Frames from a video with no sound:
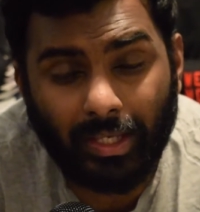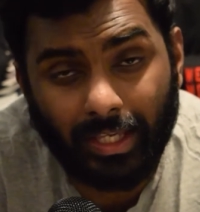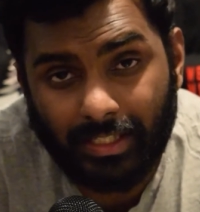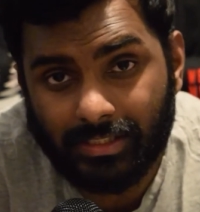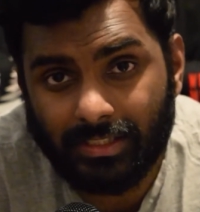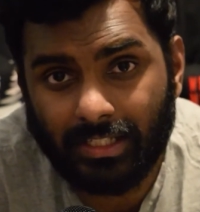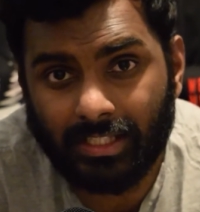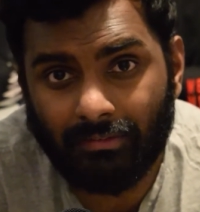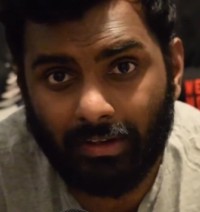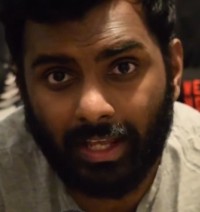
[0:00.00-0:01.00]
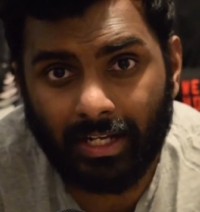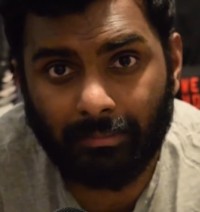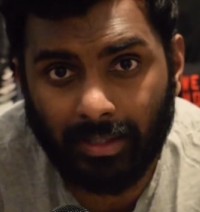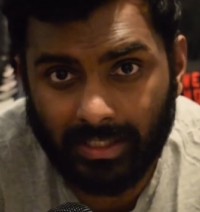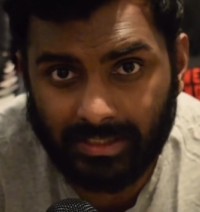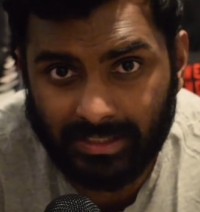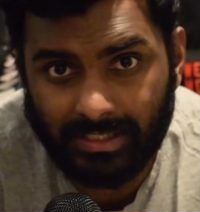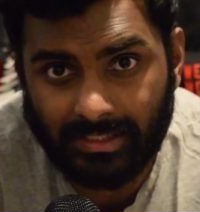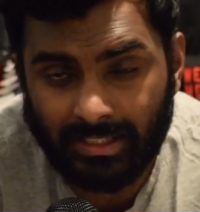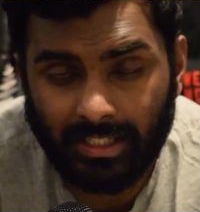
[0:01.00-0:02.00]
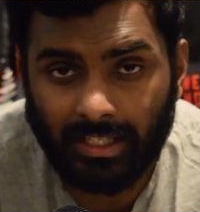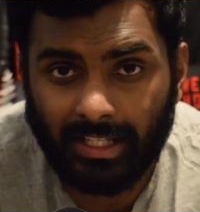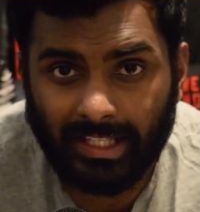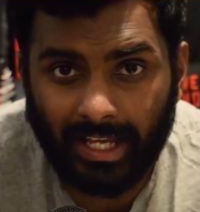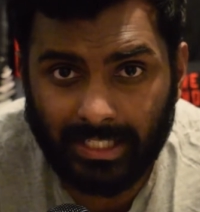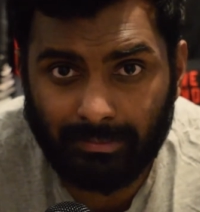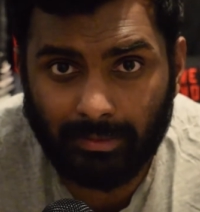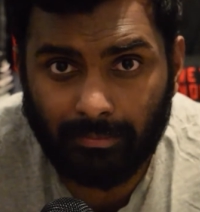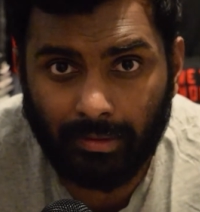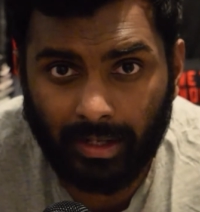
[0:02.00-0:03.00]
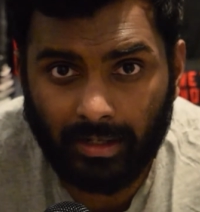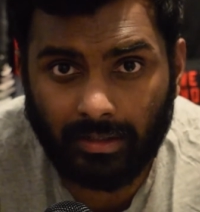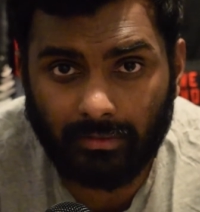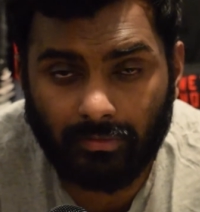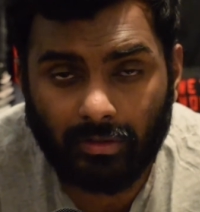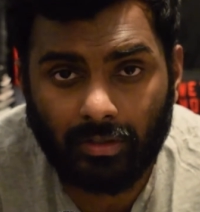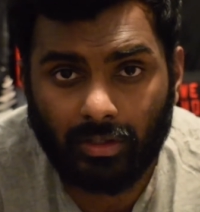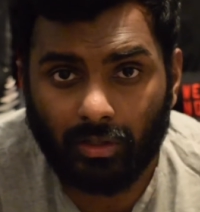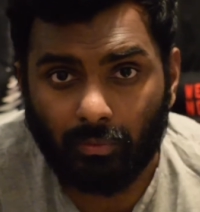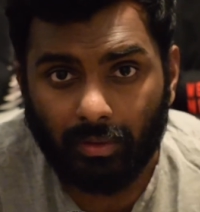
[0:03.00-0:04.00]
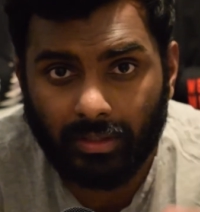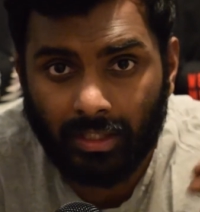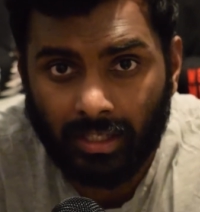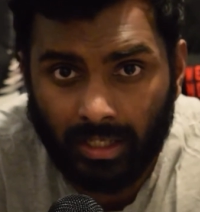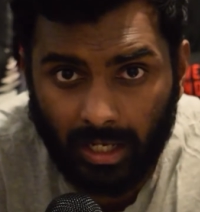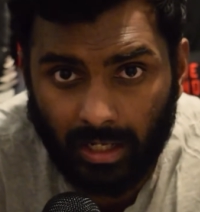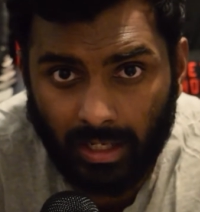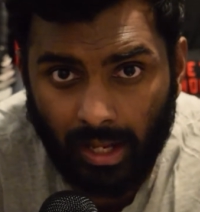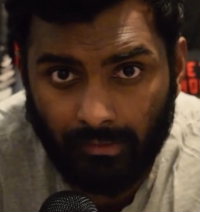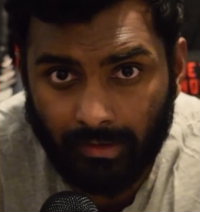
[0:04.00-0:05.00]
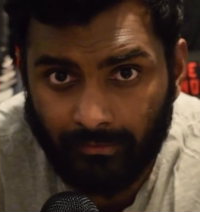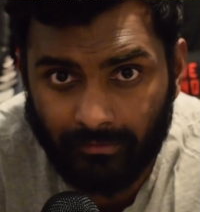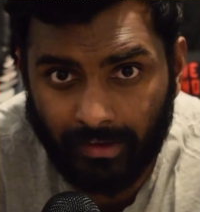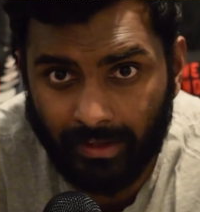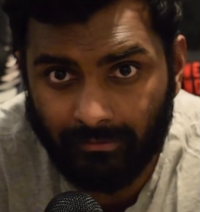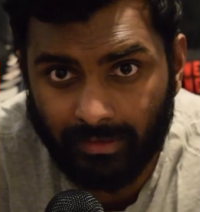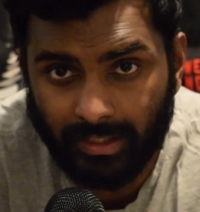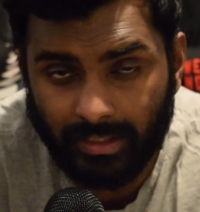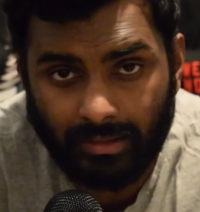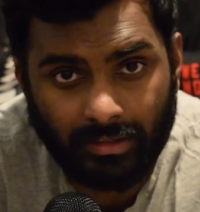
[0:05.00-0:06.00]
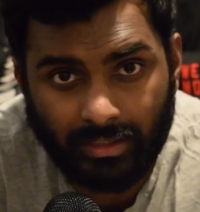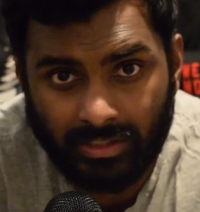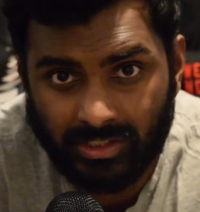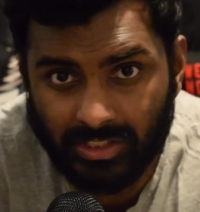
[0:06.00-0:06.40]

Dwayne Casey does have a lineup that he sees that has been productive with Kyle Lowry, Van Vliet,